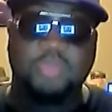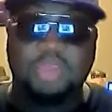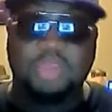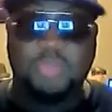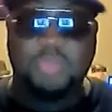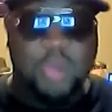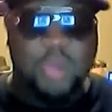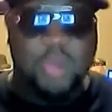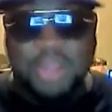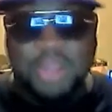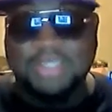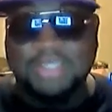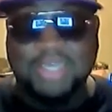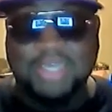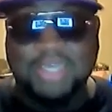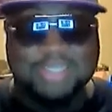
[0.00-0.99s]
If you are
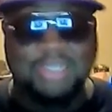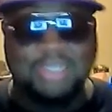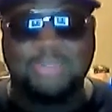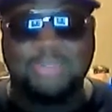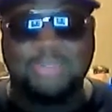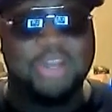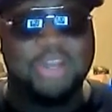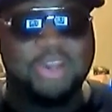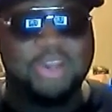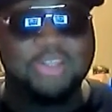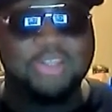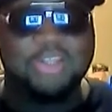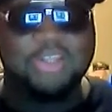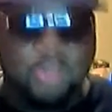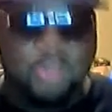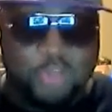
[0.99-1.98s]
into eccentric
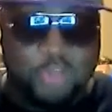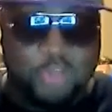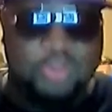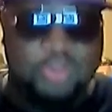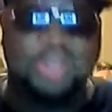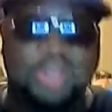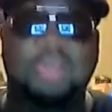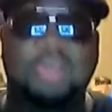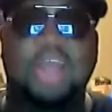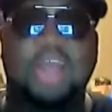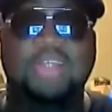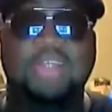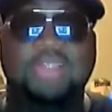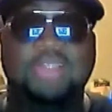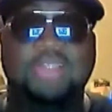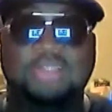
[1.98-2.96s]
characters, you will love
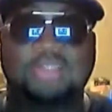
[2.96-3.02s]
Alice.